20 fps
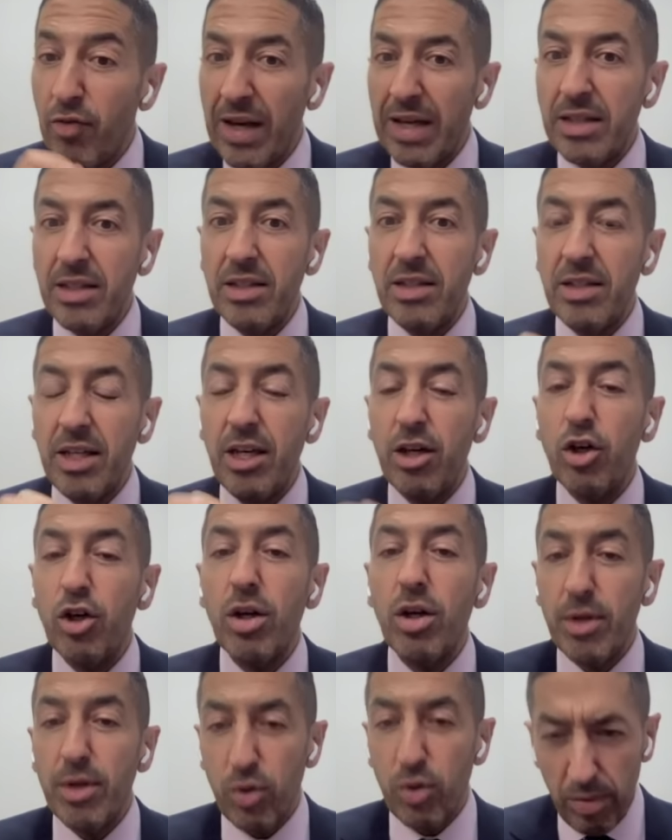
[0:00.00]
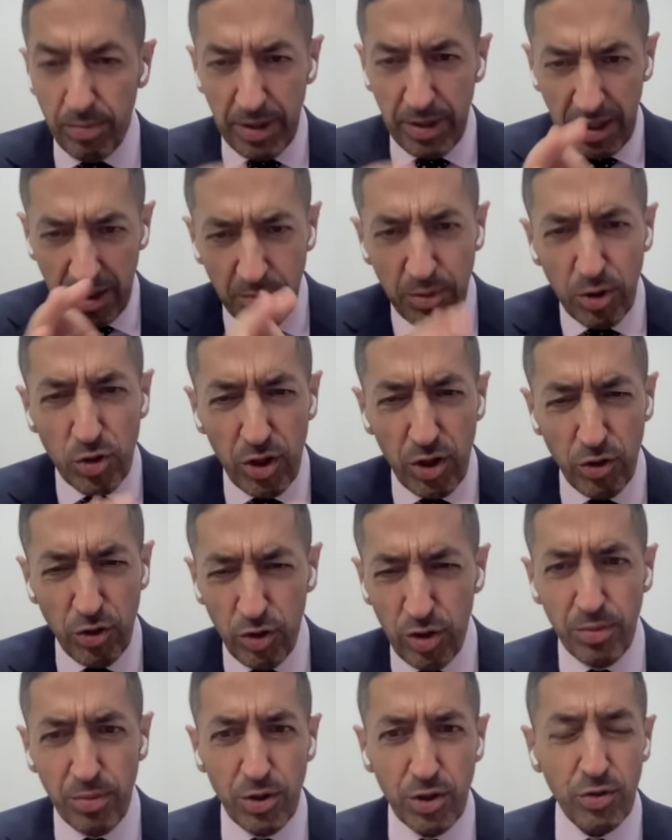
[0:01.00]
affected economic well-being, let me use the
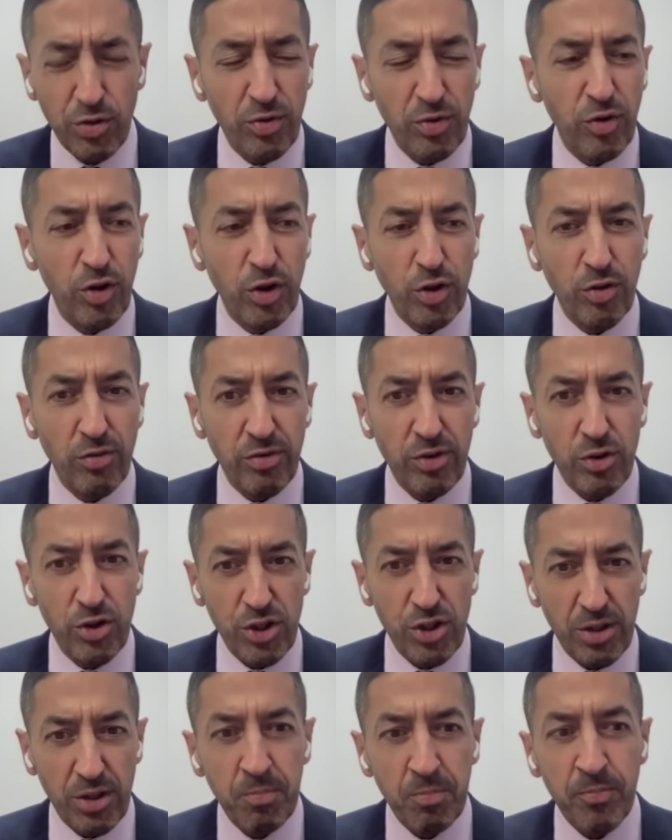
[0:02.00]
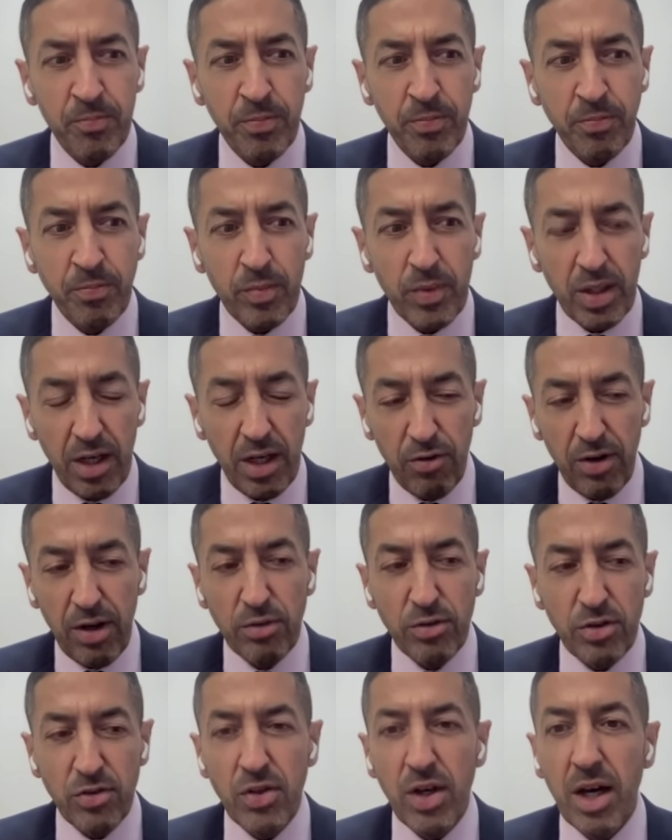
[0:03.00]
term just to avoid confusion,
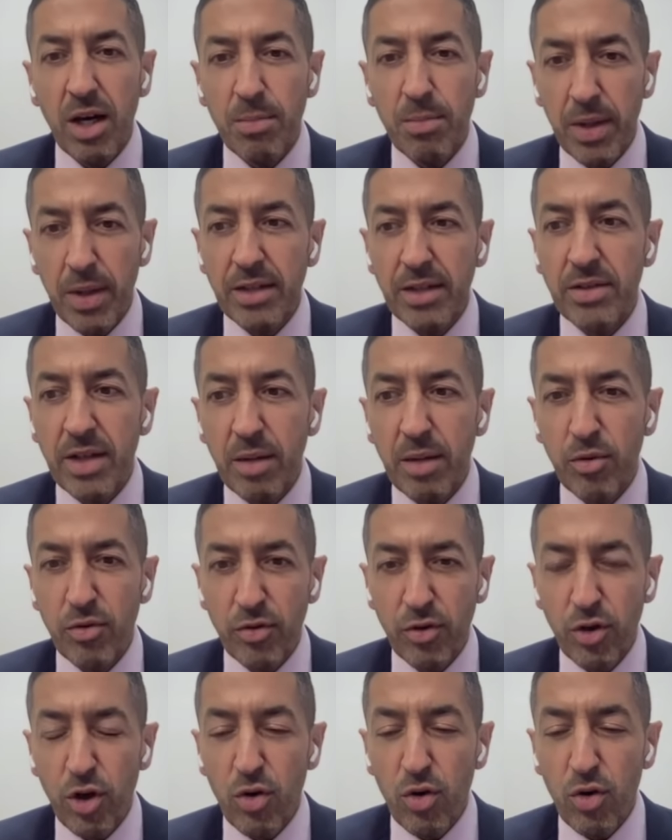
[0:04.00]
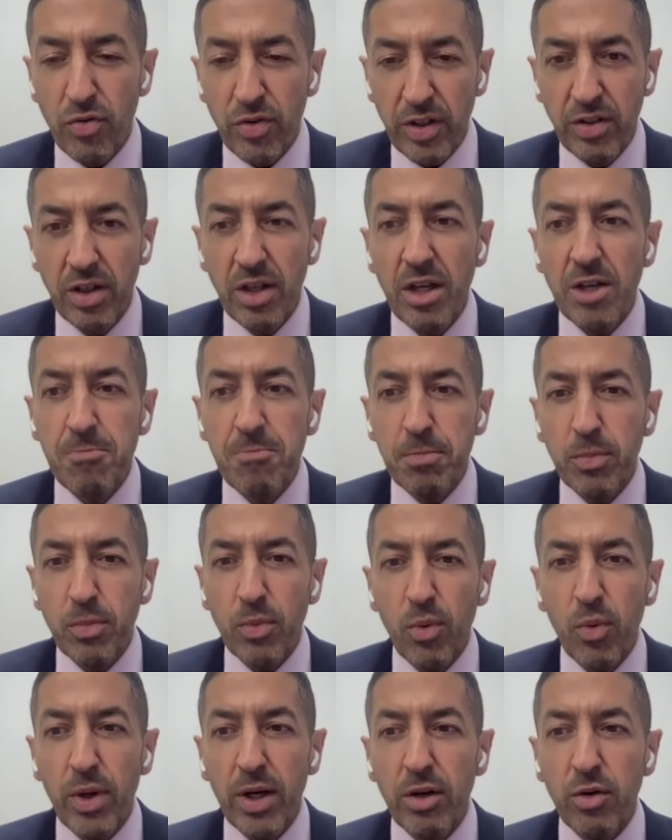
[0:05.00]
around a time of COVID,
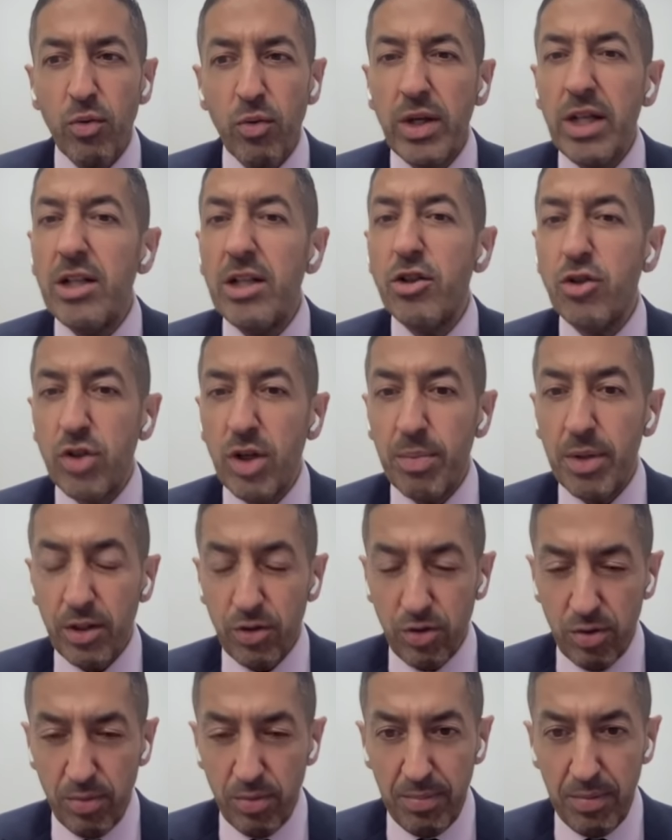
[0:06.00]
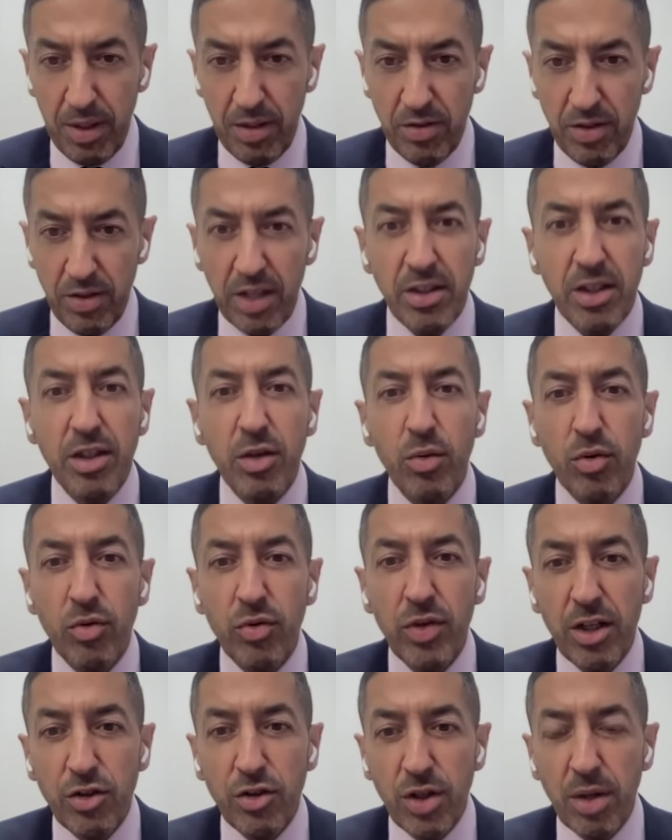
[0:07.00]
were really troubling to my mind. I think they
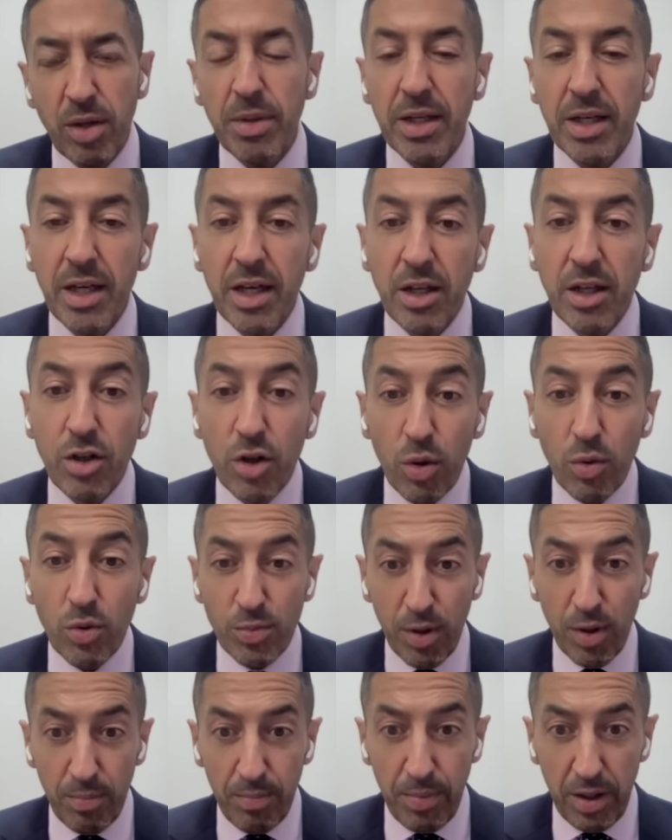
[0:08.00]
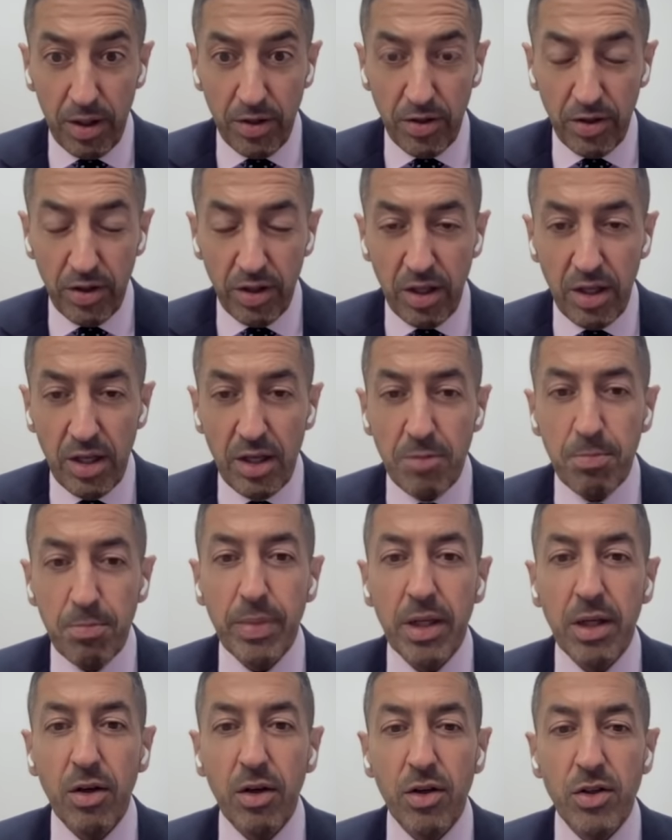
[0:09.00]
were really troubling in no small part
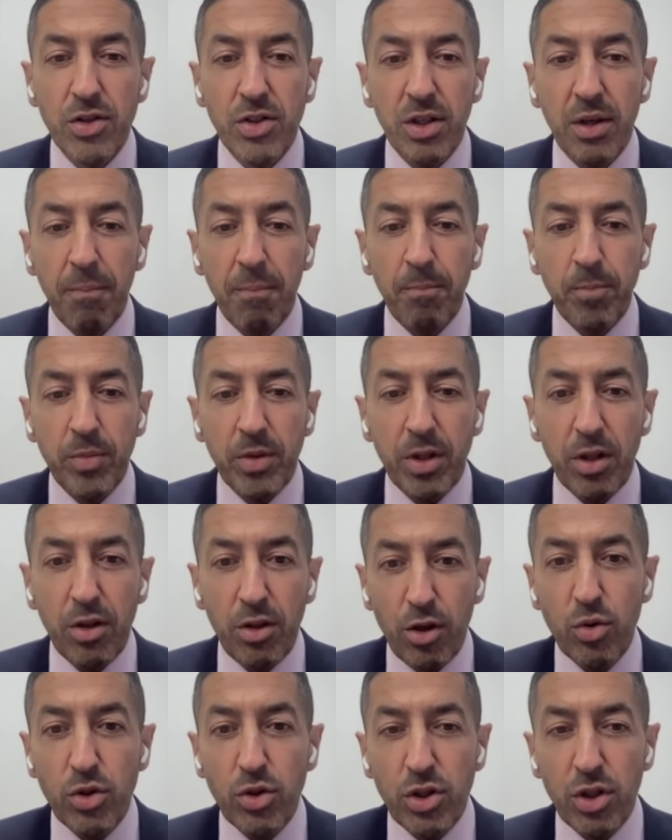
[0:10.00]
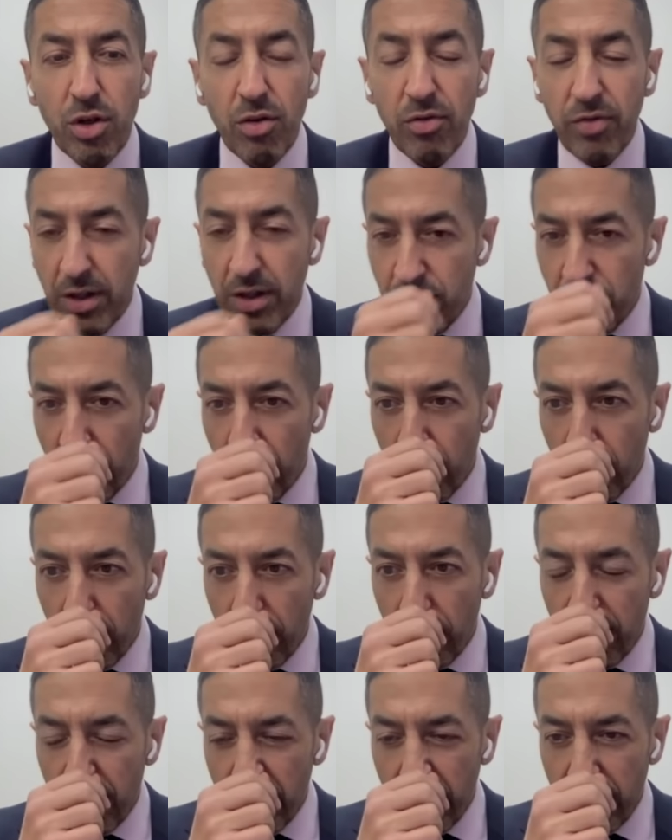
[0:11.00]
because those of us who
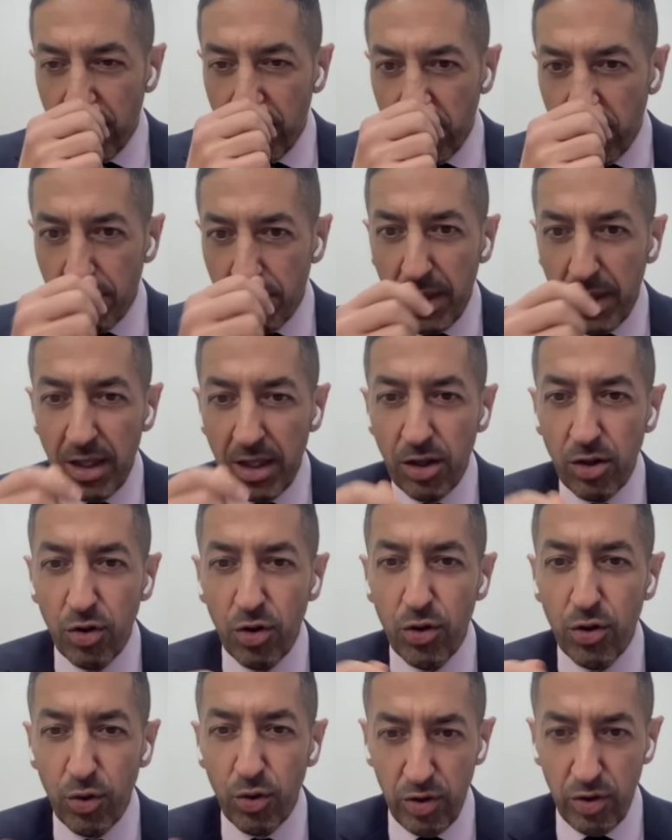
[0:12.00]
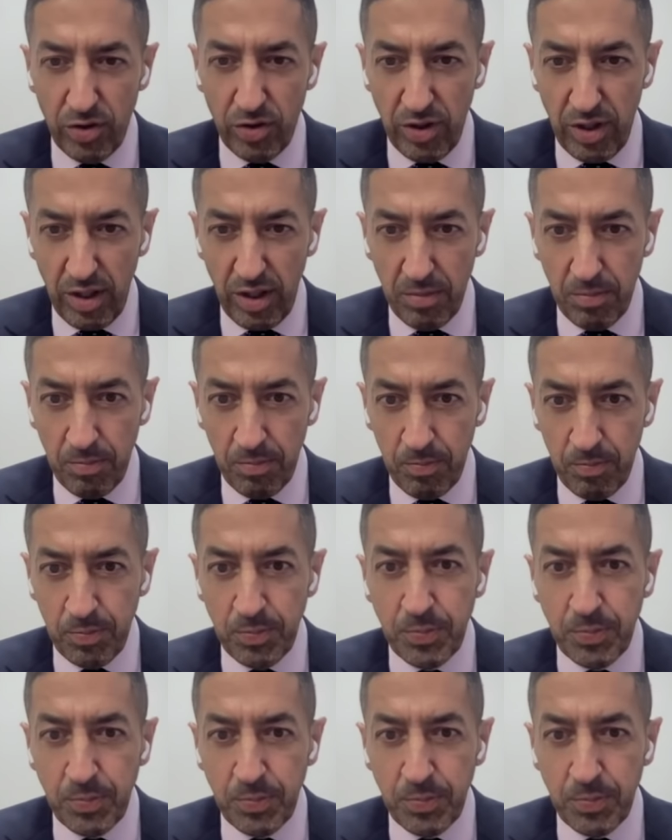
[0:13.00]
were in decision-making authority